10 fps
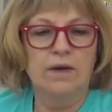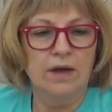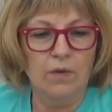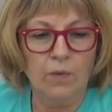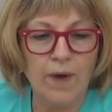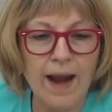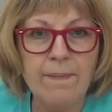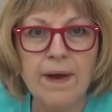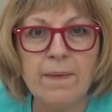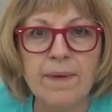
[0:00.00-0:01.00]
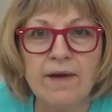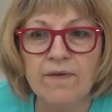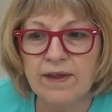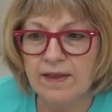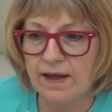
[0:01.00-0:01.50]
Gotta wrap up
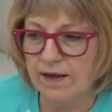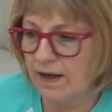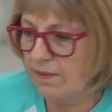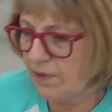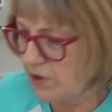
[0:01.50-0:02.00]
everything, gotta be